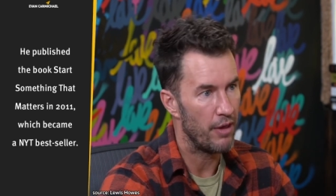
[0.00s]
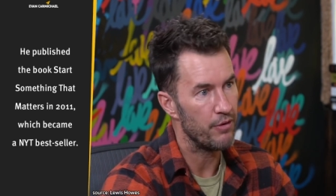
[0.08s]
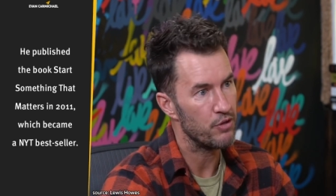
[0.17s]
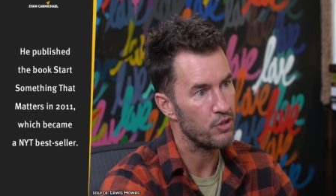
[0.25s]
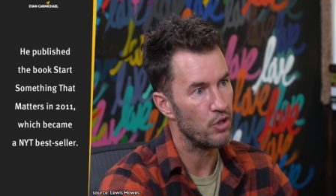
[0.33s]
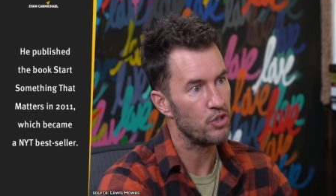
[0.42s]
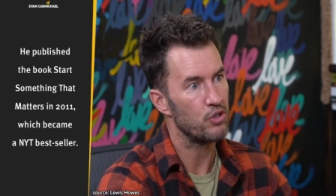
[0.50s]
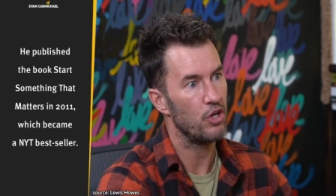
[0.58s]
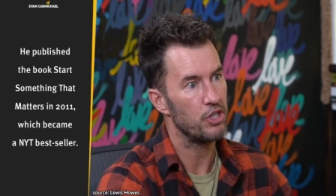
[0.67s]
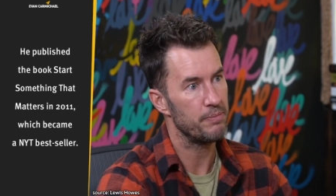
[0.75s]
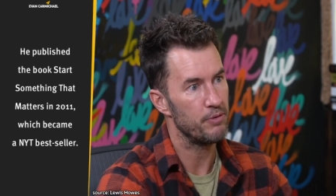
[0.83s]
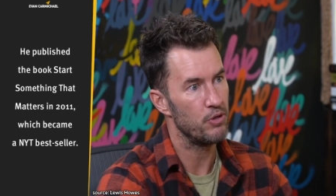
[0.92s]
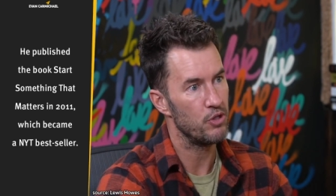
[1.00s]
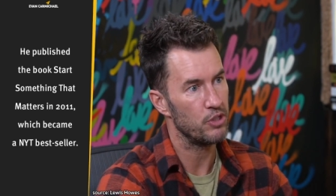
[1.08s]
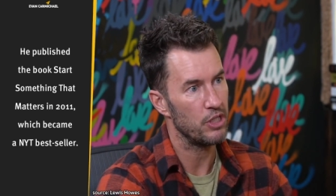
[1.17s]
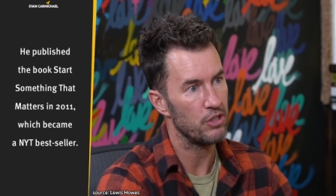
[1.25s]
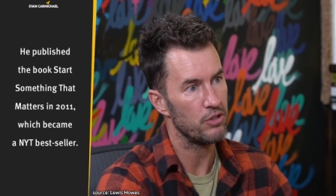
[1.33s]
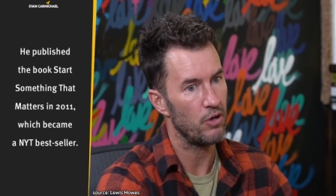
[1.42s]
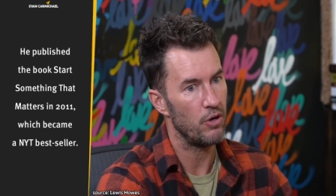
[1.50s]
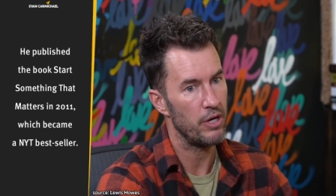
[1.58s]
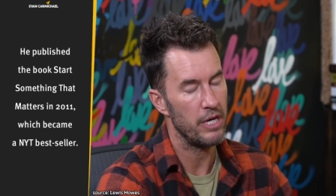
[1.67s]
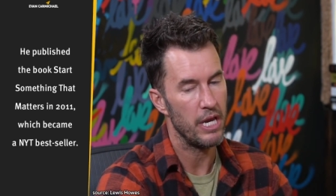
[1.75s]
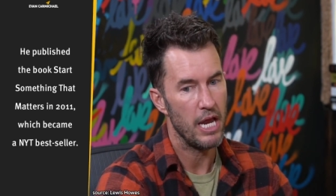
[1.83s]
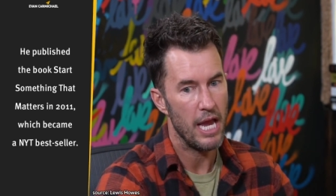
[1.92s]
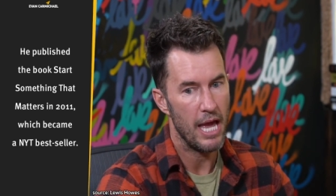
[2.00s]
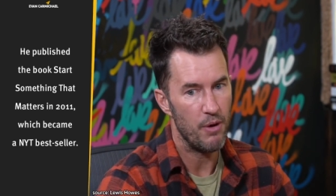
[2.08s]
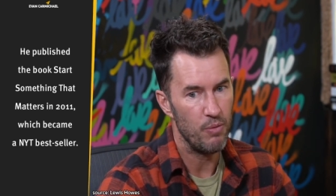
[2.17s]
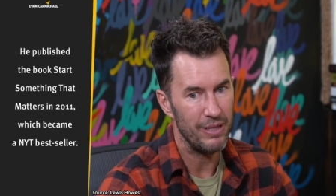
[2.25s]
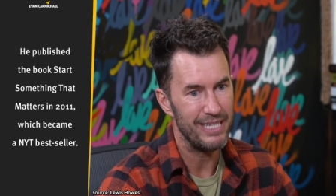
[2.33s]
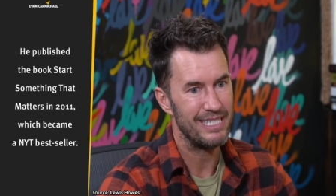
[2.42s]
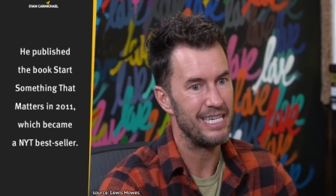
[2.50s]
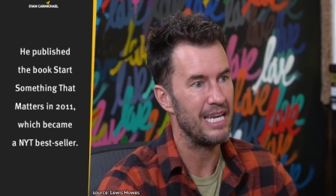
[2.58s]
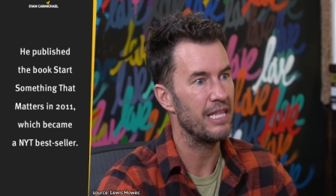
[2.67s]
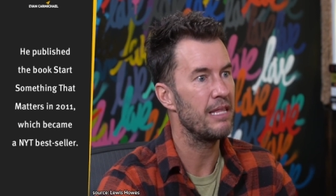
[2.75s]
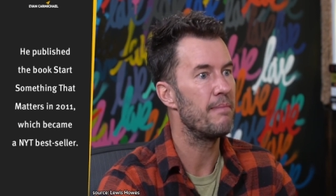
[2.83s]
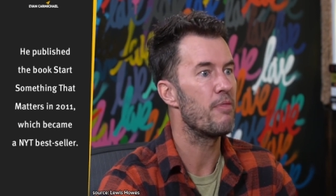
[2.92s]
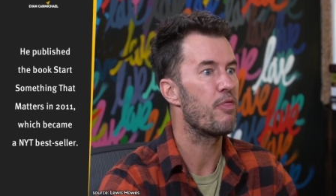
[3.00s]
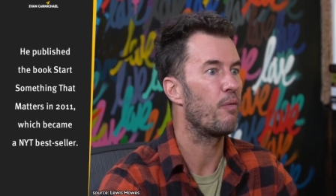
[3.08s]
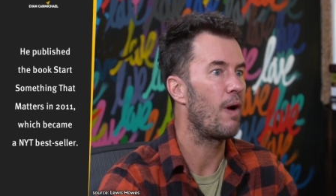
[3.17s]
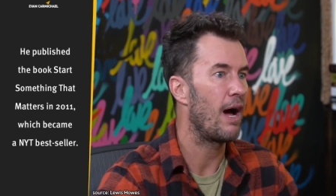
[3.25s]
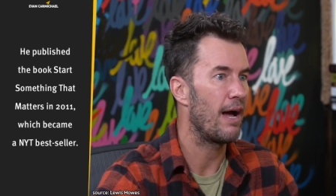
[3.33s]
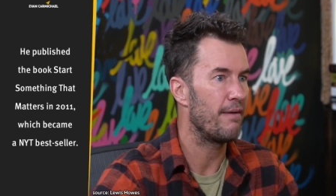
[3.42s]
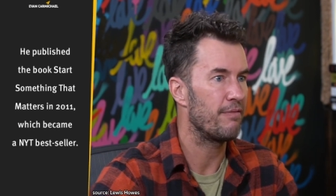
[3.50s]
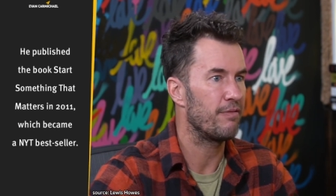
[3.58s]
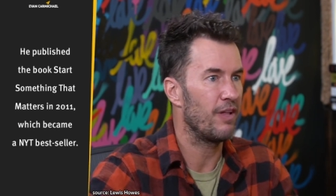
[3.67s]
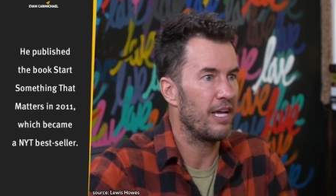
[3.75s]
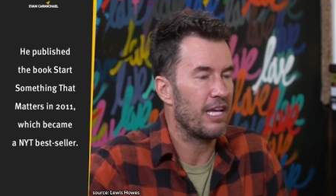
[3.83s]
other social entrepreneurs get started, and really seeing them thrive. Wow.